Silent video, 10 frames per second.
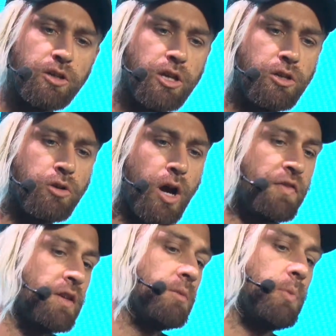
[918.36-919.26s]
You know, I
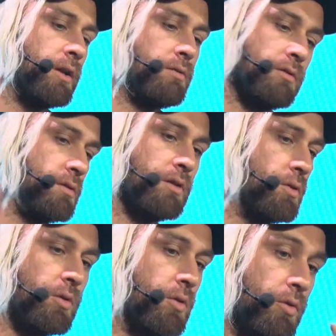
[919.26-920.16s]
think, but
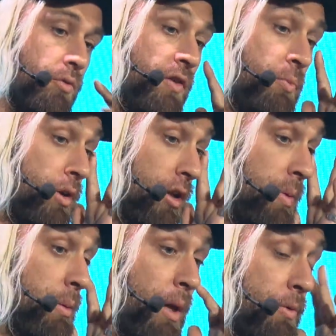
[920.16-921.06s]
we've put a lot of
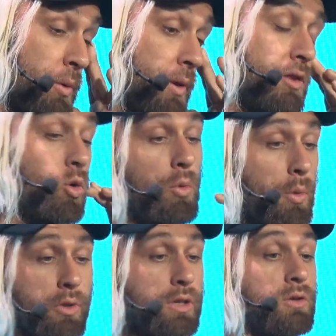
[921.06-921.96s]
people up that we thought were
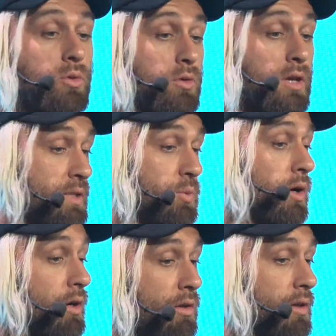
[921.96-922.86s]
really good as
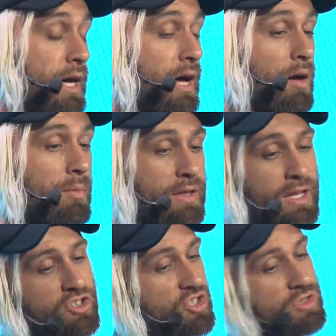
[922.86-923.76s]
well, and
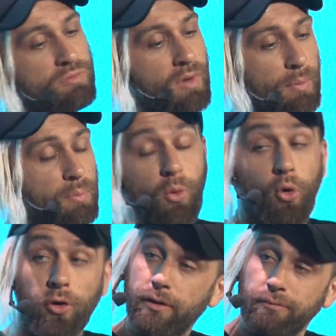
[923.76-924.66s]
they're just a bit
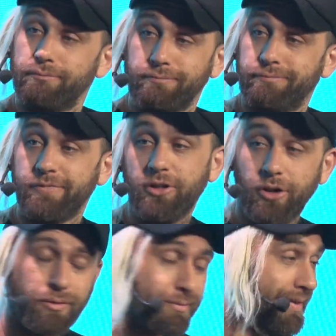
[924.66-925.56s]
boring, you know.